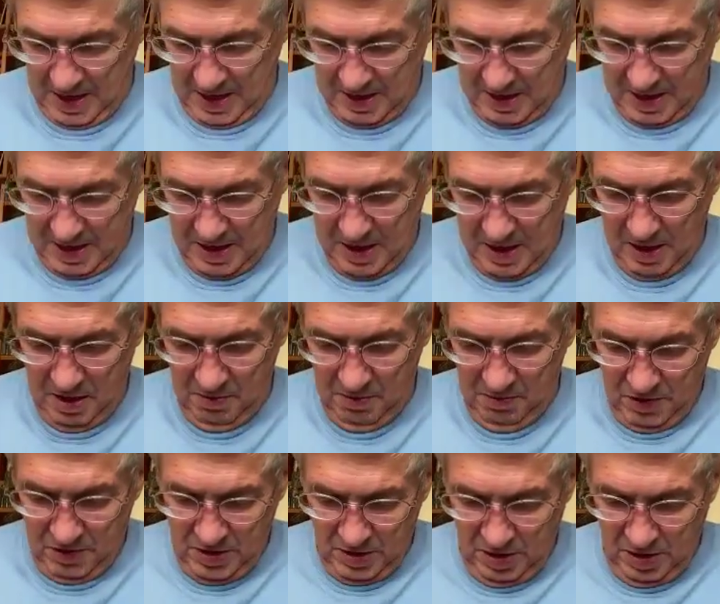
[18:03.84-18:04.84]
And
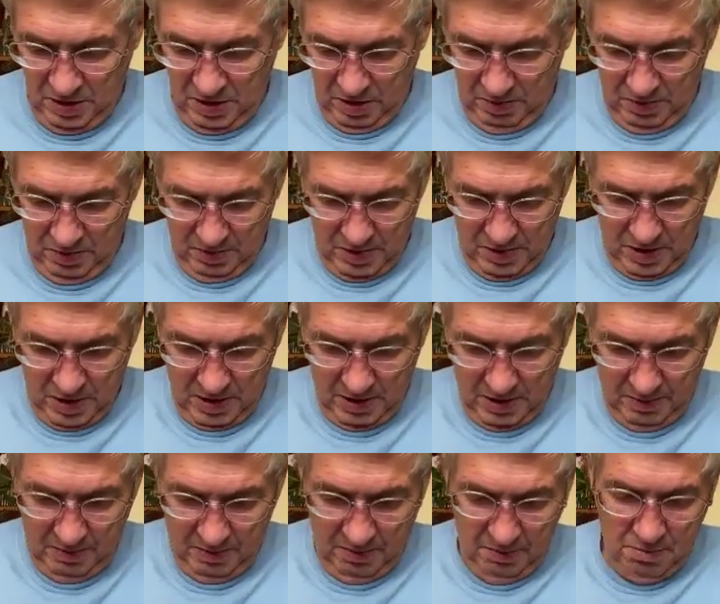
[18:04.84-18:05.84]
they're little
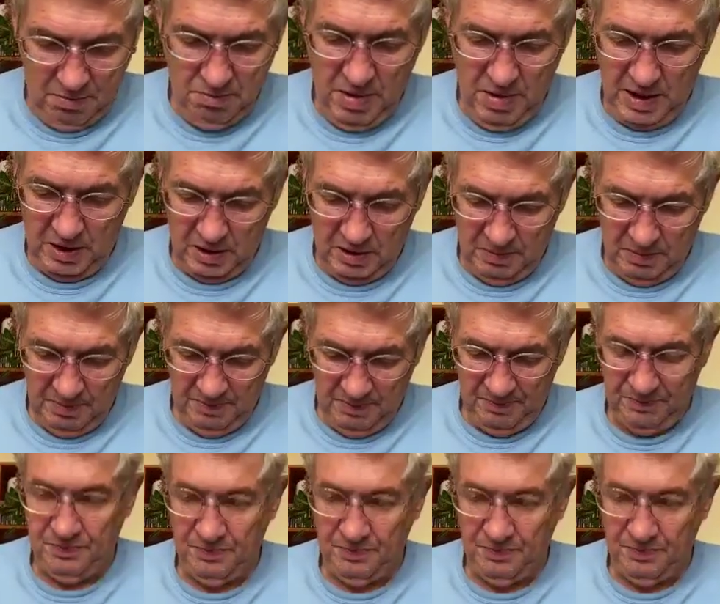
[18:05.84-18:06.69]
metal